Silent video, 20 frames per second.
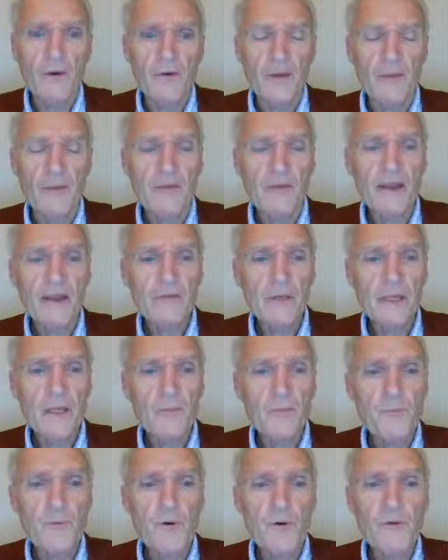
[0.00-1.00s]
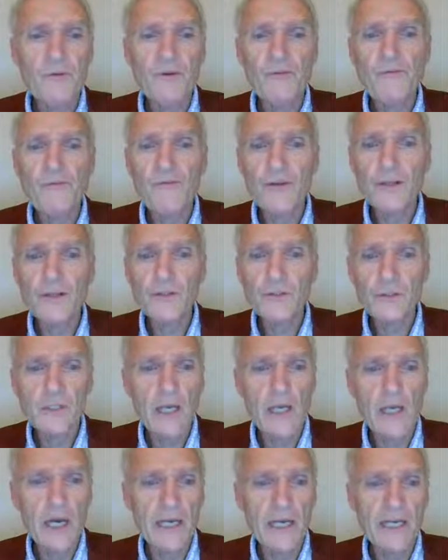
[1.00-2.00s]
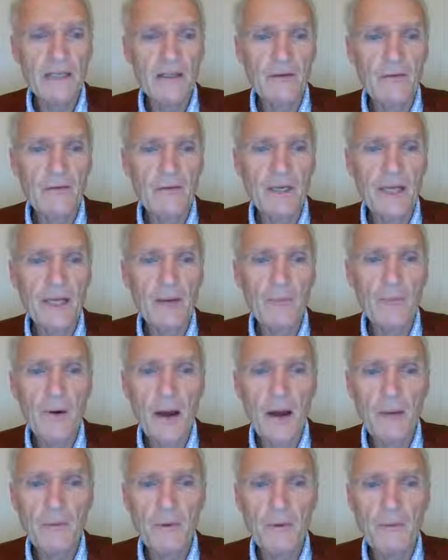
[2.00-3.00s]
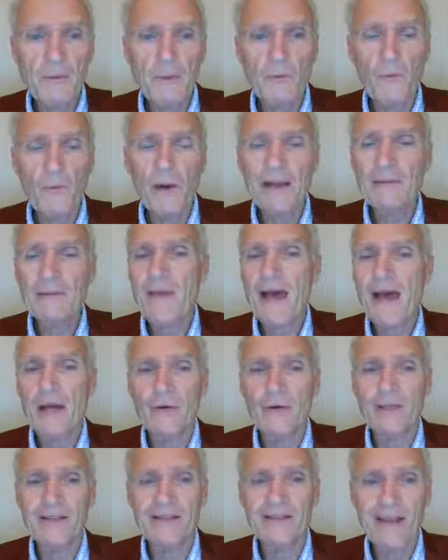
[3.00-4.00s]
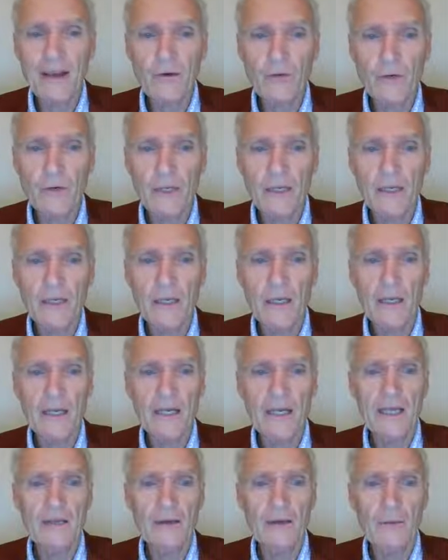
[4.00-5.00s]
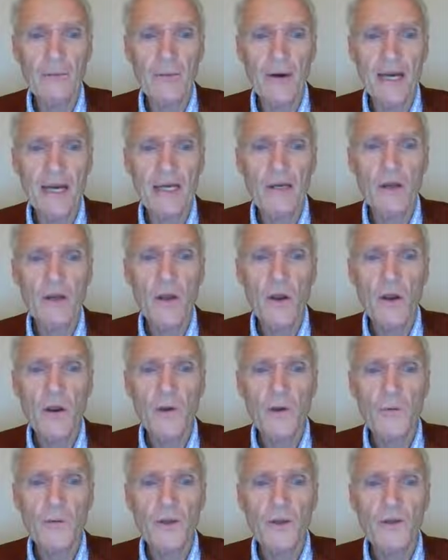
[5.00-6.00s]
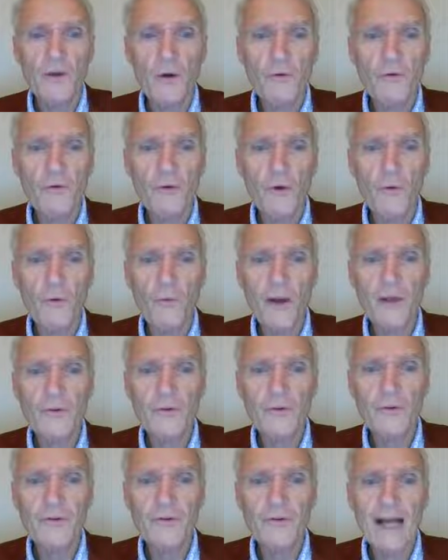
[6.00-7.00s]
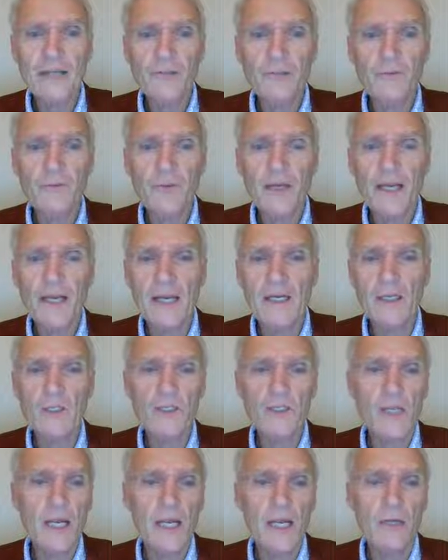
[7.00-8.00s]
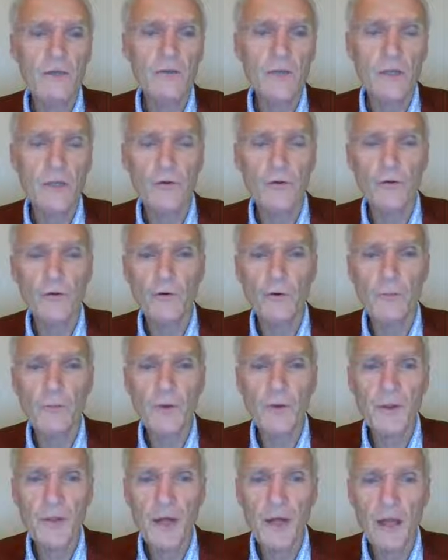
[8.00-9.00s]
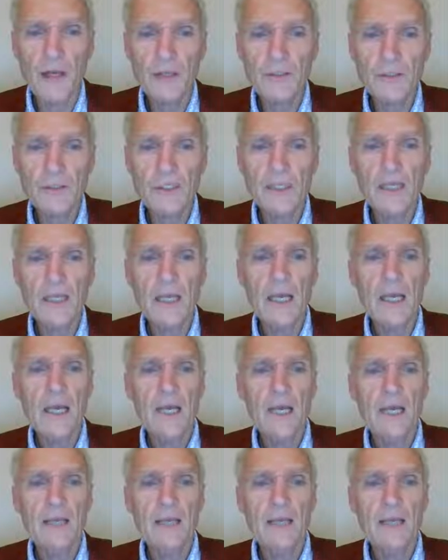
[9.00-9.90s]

We're definitely improving functional connectivity and probably white matter integrity in the brain. We don't know whether there's actually been any change in the neuropathology.